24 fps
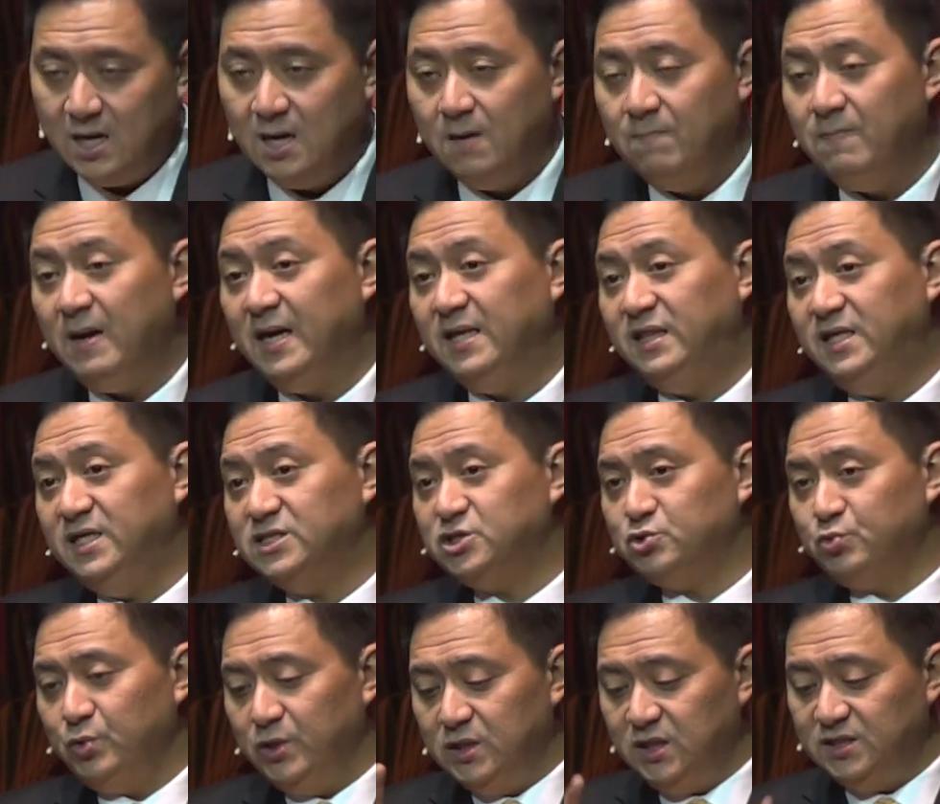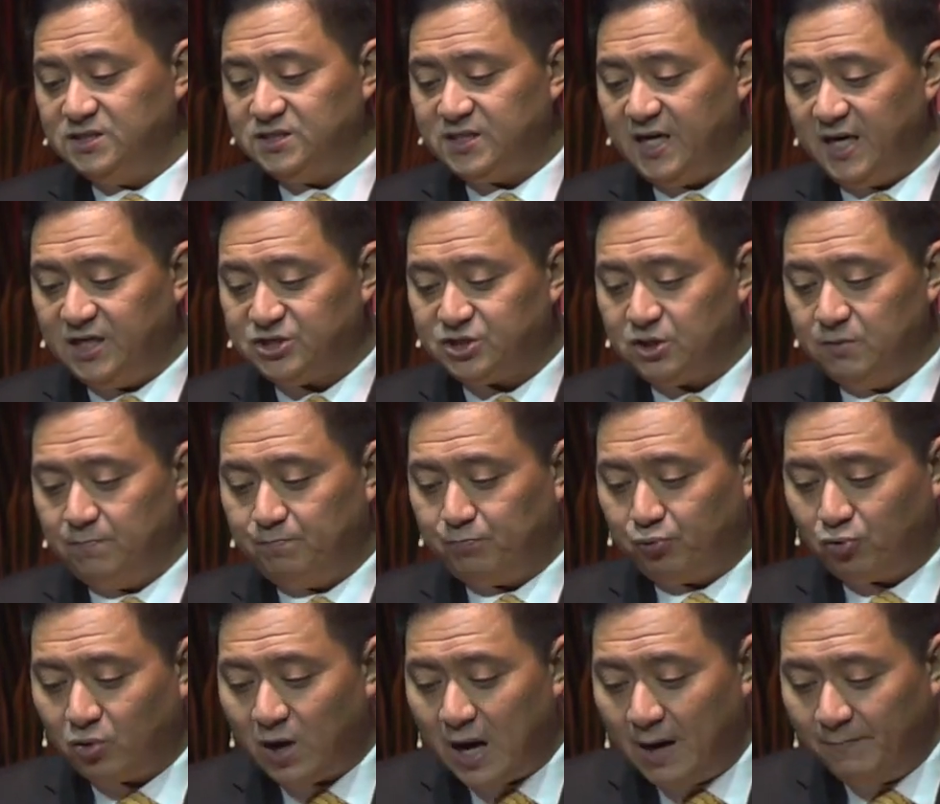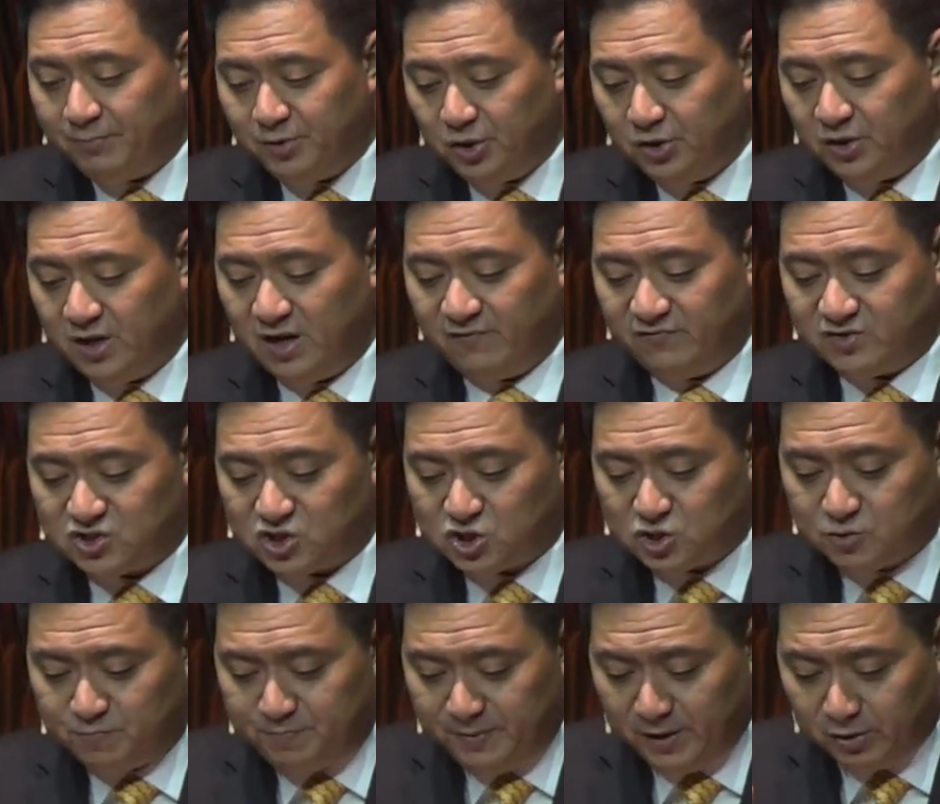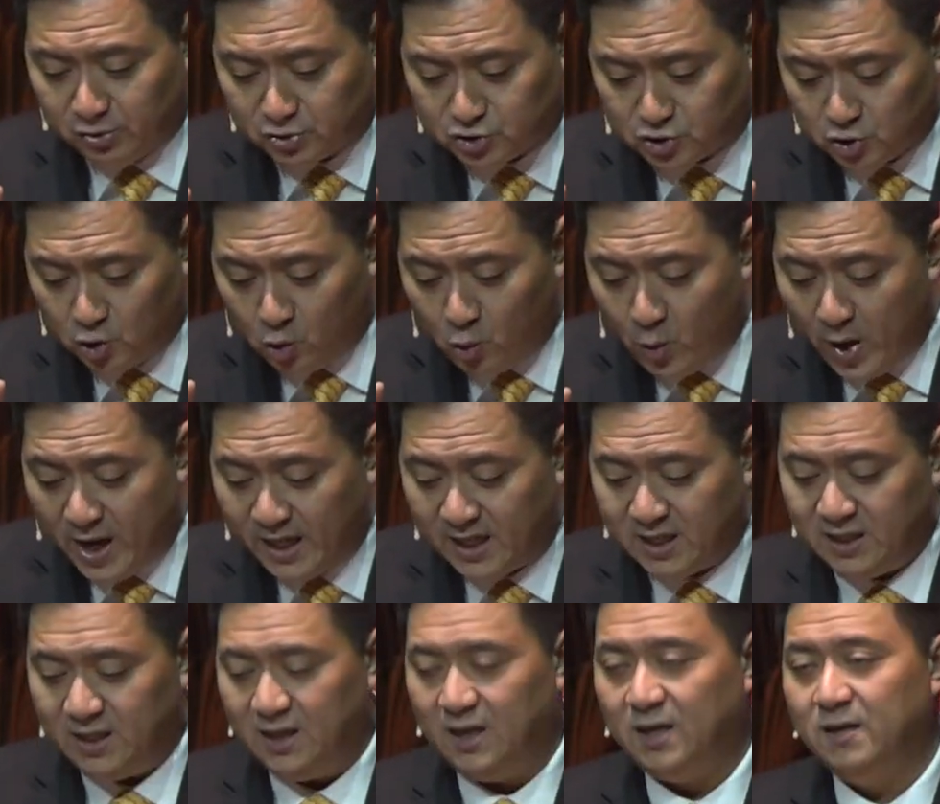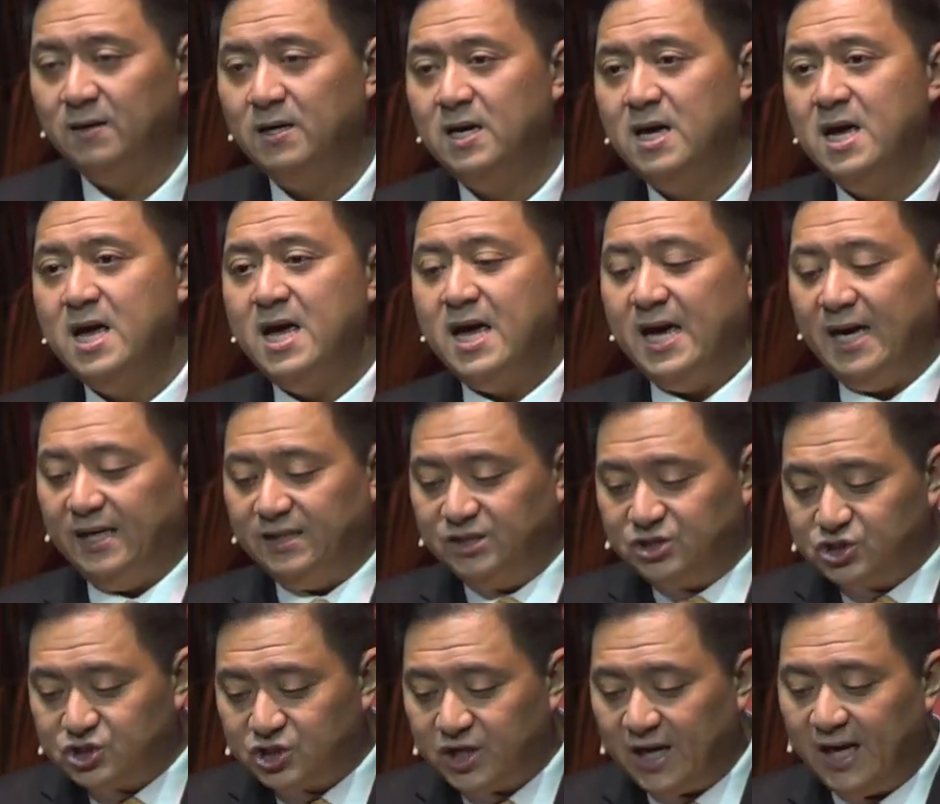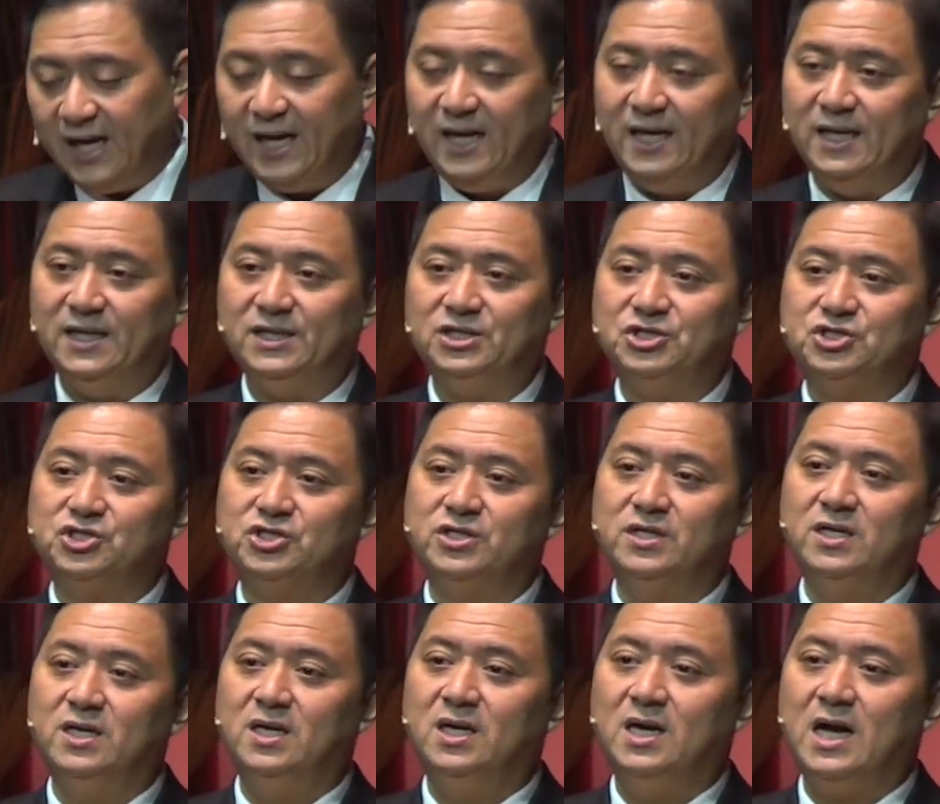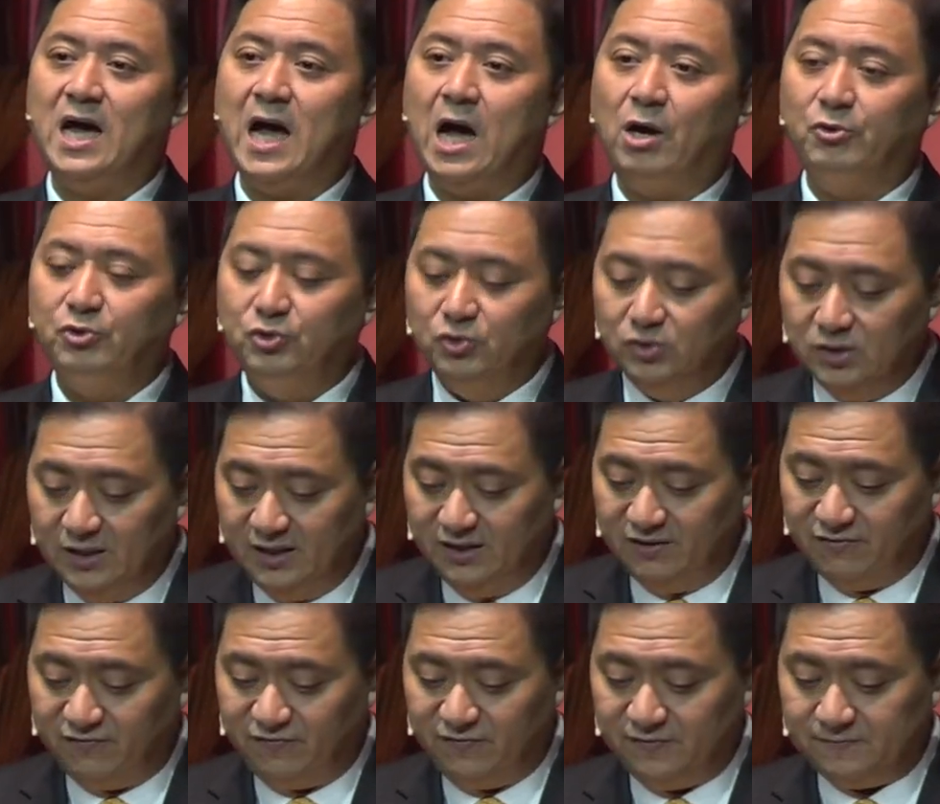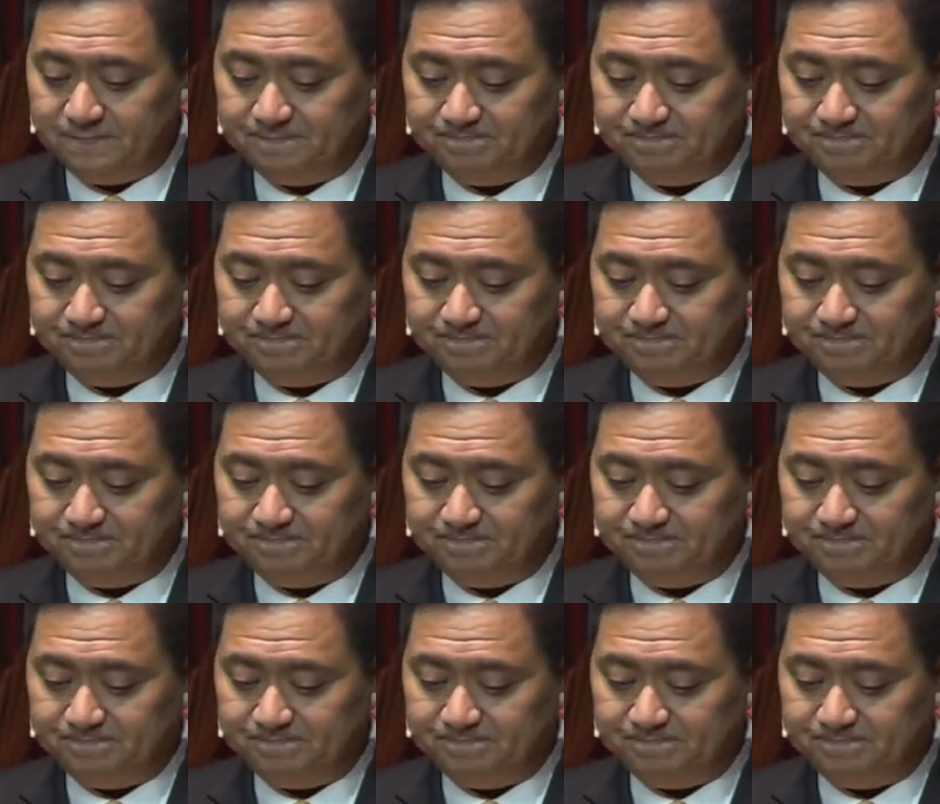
May this realization prompt you to have a spiritual awakening and change how you live.